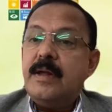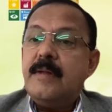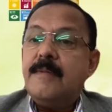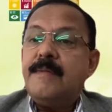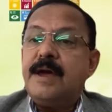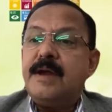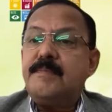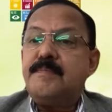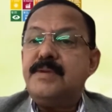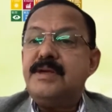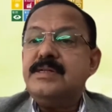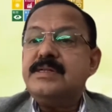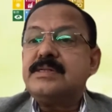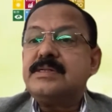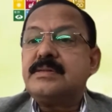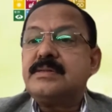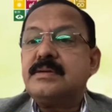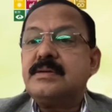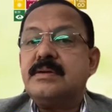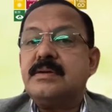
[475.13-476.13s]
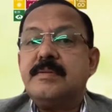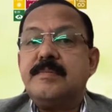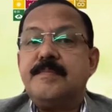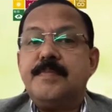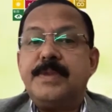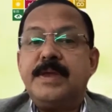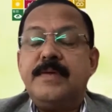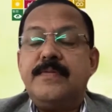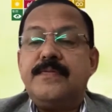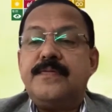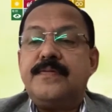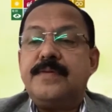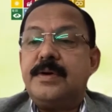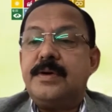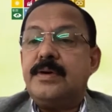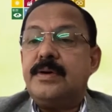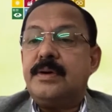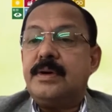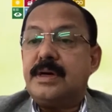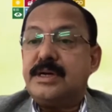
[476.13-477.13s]
That means if
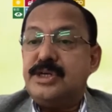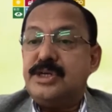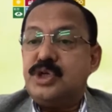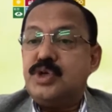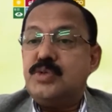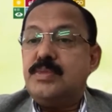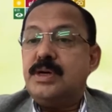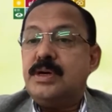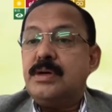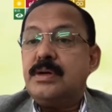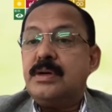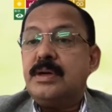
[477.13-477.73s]
a consumer